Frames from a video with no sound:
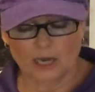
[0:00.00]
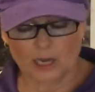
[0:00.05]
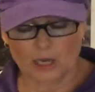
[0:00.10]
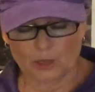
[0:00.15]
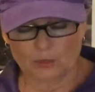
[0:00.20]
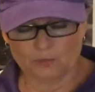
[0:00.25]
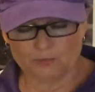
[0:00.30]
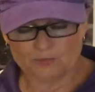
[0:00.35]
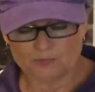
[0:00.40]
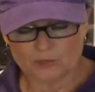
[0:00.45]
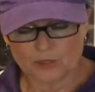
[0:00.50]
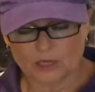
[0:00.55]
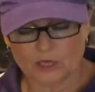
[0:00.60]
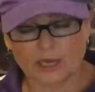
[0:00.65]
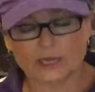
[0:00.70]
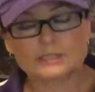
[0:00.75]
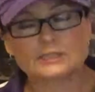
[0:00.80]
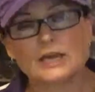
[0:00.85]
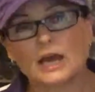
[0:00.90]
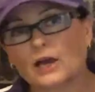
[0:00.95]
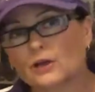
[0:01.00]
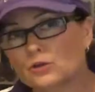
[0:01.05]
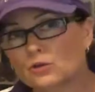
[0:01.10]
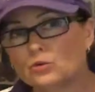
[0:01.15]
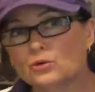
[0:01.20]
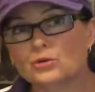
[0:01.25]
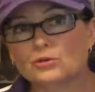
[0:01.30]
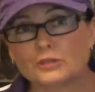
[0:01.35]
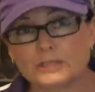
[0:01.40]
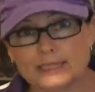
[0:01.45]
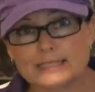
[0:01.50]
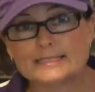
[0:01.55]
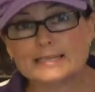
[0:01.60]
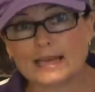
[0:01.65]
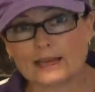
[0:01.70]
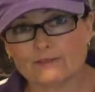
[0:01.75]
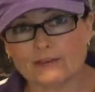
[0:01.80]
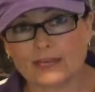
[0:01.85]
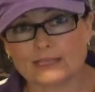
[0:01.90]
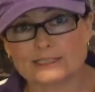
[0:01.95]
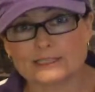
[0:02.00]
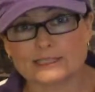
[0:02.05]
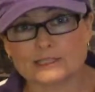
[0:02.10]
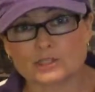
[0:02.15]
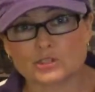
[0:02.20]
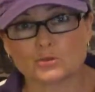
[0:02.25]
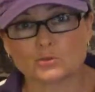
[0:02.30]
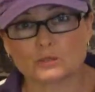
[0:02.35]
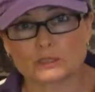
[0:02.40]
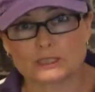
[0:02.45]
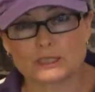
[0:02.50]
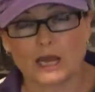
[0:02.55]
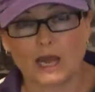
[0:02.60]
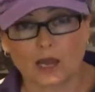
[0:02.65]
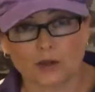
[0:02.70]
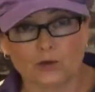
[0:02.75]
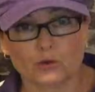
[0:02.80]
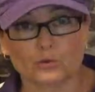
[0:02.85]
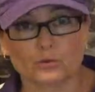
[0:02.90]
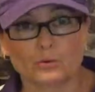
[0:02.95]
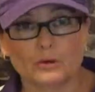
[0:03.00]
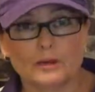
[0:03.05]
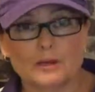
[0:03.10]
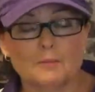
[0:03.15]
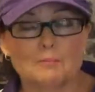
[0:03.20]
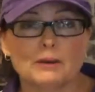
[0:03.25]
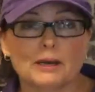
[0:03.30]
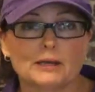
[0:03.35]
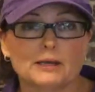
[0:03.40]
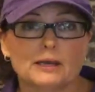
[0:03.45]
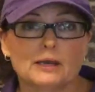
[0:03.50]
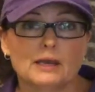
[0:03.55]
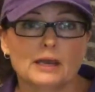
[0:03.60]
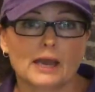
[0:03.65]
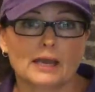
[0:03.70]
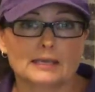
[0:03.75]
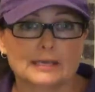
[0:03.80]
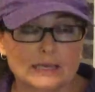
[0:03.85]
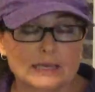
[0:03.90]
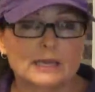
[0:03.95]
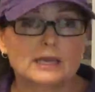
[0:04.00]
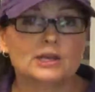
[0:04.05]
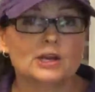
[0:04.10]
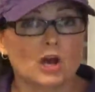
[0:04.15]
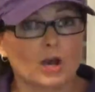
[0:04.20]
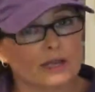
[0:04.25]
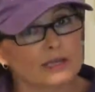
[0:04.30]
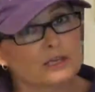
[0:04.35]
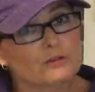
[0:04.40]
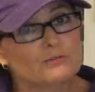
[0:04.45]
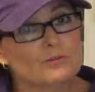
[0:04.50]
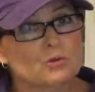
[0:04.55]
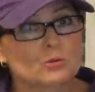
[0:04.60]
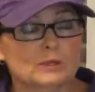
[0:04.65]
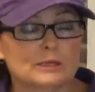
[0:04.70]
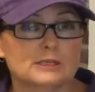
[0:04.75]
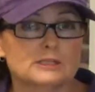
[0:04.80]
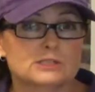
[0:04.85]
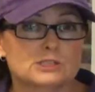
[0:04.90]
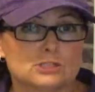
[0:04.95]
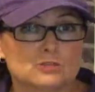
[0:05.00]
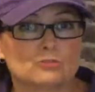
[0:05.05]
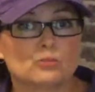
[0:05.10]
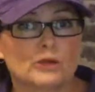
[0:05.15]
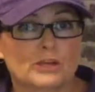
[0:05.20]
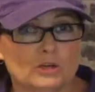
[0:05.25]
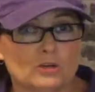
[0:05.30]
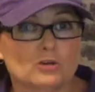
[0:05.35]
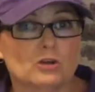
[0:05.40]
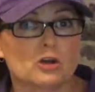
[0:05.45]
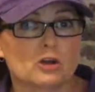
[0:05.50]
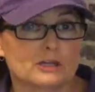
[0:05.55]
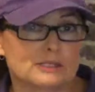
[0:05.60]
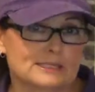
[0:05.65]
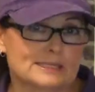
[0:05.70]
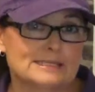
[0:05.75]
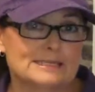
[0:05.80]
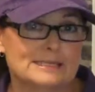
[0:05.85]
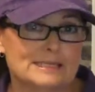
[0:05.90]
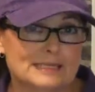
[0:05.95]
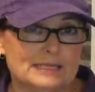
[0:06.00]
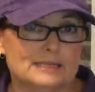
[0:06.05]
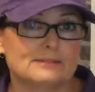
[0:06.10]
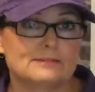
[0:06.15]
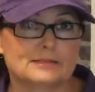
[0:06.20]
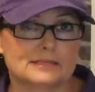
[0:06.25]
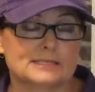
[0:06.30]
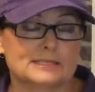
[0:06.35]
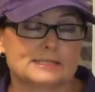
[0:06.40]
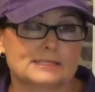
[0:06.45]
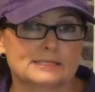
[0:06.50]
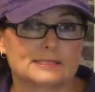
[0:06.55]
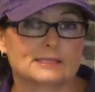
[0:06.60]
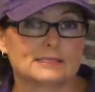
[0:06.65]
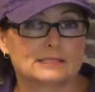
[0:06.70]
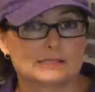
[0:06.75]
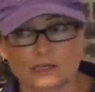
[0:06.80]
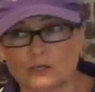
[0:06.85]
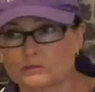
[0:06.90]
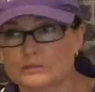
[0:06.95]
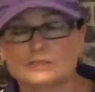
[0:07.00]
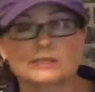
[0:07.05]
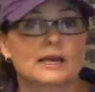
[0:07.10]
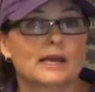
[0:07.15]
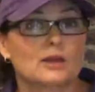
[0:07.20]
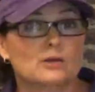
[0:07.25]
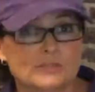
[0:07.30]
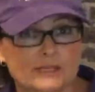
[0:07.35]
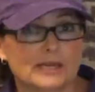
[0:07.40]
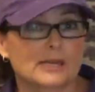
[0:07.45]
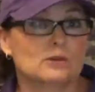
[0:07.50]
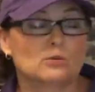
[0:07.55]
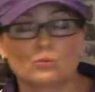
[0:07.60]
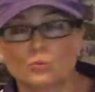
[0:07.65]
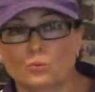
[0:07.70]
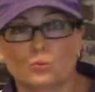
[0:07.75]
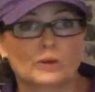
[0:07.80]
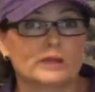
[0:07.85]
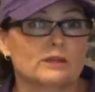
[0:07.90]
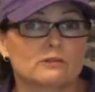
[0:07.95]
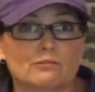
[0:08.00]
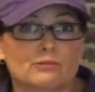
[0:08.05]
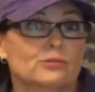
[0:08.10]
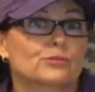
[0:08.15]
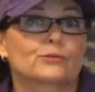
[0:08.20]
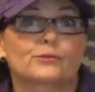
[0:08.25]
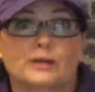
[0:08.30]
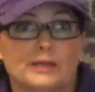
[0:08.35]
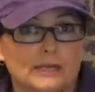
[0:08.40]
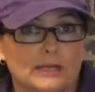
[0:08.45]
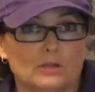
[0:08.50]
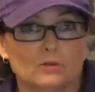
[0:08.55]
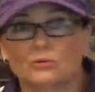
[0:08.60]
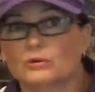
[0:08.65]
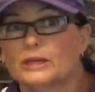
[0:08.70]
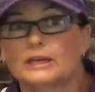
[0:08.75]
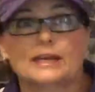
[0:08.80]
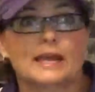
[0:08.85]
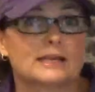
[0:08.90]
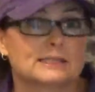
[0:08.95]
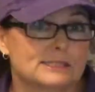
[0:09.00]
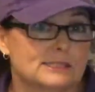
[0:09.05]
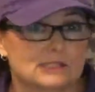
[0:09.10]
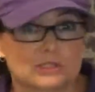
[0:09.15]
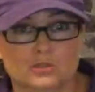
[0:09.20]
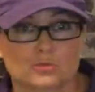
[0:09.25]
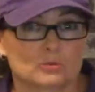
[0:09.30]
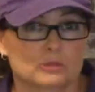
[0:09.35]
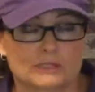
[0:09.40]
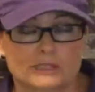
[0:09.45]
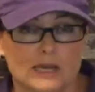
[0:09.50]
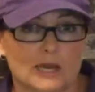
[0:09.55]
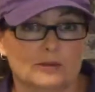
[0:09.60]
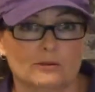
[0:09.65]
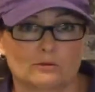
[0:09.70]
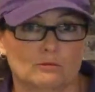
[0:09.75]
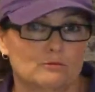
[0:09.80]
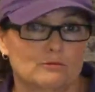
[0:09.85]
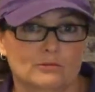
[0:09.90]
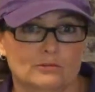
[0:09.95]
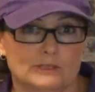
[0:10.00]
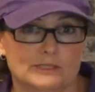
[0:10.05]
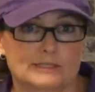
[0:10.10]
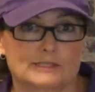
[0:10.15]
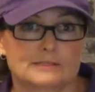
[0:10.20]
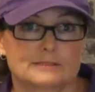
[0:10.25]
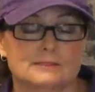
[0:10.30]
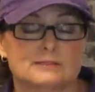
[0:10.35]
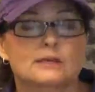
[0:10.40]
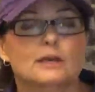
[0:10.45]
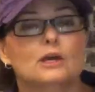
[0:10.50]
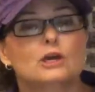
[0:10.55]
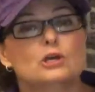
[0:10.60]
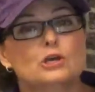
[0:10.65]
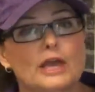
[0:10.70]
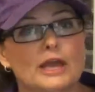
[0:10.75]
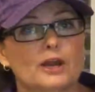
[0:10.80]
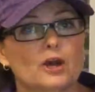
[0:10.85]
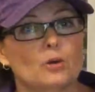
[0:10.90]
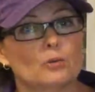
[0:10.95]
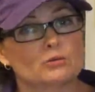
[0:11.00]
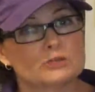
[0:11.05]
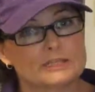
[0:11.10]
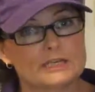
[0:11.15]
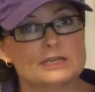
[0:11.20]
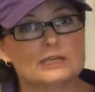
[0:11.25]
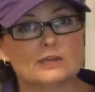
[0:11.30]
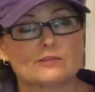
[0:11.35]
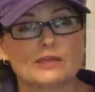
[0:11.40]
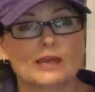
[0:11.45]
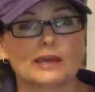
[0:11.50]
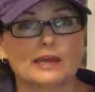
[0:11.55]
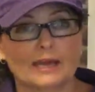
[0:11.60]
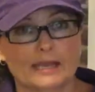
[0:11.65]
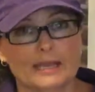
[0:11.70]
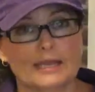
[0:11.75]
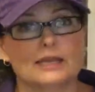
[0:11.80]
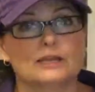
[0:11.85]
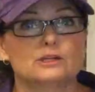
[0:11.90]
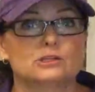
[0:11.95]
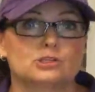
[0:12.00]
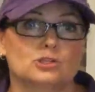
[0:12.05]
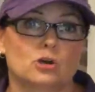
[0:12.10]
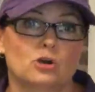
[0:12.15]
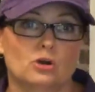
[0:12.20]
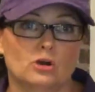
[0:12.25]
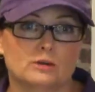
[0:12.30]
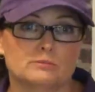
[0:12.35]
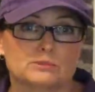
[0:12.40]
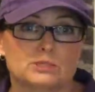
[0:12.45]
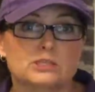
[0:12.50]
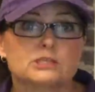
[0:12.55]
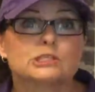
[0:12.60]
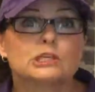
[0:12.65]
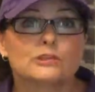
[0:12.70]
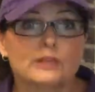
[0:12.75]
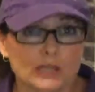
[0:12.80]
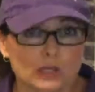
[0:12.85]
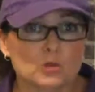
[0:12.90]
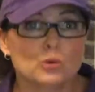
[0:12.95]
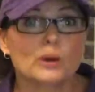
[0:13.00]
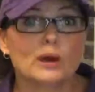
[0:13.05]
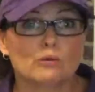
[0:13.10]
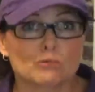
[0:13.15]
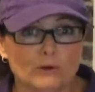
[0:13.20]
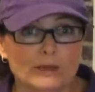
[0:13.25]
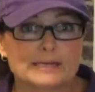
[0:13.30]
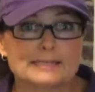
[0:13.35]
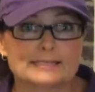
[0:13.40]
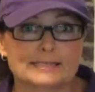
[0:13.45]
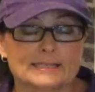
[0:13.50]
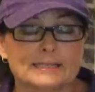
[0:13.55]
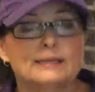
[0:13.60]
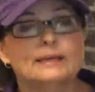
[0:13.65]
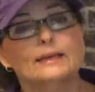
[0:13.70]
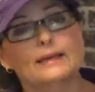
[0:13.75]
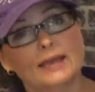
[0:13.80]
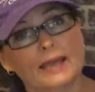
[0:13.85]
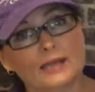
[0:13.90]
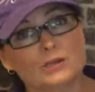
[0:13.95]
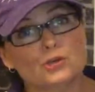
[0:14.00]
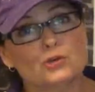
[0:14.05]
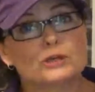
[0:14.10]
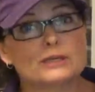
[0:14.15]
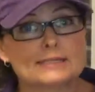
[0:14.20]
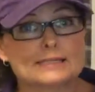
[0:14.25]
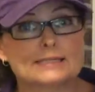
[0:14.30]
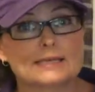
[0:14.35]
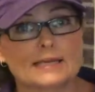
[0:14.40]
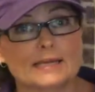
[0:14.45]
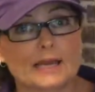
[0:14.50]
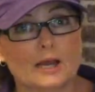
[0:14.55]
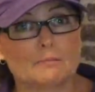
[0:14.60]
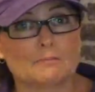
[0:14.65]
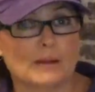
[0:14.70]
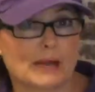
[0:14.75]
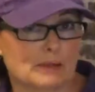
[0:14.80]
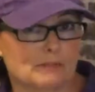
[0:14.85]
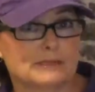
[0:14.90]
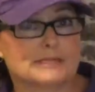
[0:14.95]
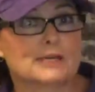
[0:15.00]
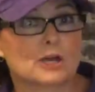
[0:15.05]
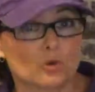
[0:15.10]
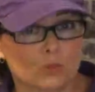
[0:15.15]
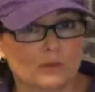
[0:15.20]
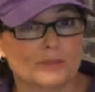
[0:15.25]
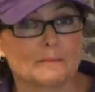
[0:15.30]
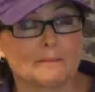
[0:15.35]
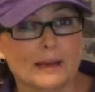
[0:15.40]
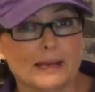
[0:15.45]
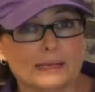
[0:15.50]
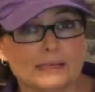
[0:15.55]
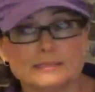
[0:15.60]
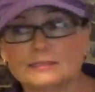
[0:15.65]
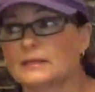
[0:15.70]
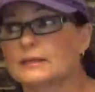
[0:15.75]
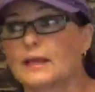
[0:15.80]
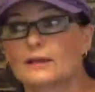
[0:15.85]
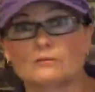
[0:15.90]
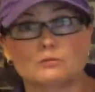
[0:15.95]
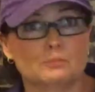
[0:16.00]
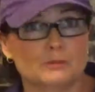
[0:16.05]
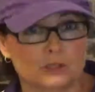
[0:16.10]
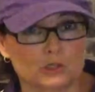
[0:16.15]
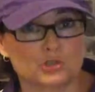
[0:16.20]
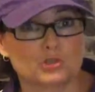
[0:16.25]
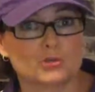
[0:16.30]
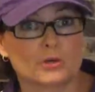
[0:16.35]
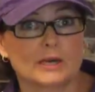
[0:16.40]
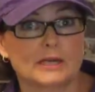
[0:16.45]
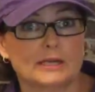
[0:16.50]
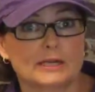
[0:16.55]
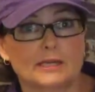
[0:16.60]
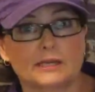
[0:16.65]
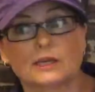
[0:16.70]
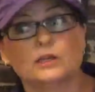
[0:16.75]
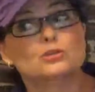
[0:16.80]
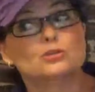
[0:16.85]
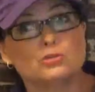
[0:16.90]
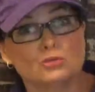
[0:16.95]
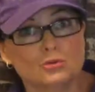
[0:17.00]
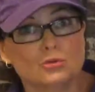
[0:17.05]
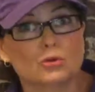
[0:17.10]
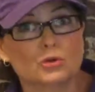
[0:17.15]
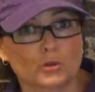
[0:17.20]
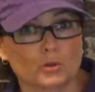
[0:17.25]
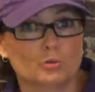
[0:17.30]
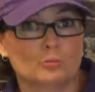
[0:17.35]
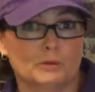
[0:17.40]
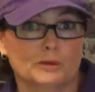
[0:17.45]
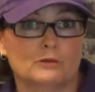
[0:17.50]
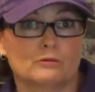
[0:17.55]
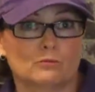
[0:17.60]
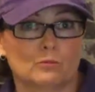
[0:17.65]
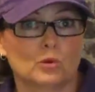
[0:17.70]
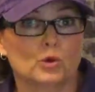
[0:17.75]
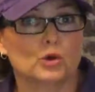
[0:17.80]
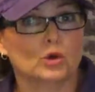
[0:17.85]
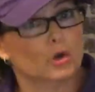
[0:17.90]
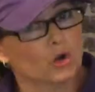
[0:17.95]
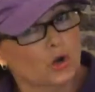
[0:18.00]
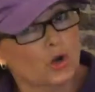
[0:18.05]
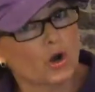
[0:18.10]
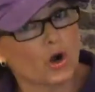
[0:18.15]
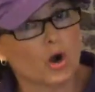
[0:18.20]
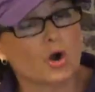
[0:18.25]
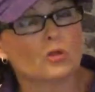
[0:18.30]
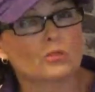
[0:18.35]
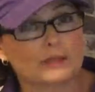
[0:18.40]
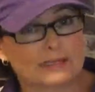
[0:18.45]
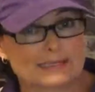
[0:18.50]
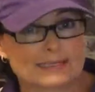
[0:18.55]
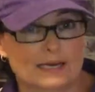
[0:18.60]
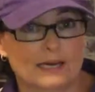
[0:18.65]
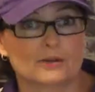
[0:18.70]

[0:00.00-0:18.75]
A tunnel, you need to have access to a tunnel. But again, I give you a list of when you're going to need these things and I'll say week 3 you'll need access to a tunnel, for instance. And I'll tell you that ahead of time, just so that you are ready and you can tee up maybe to go with a mate and have a bit of training and do your little bit of work on the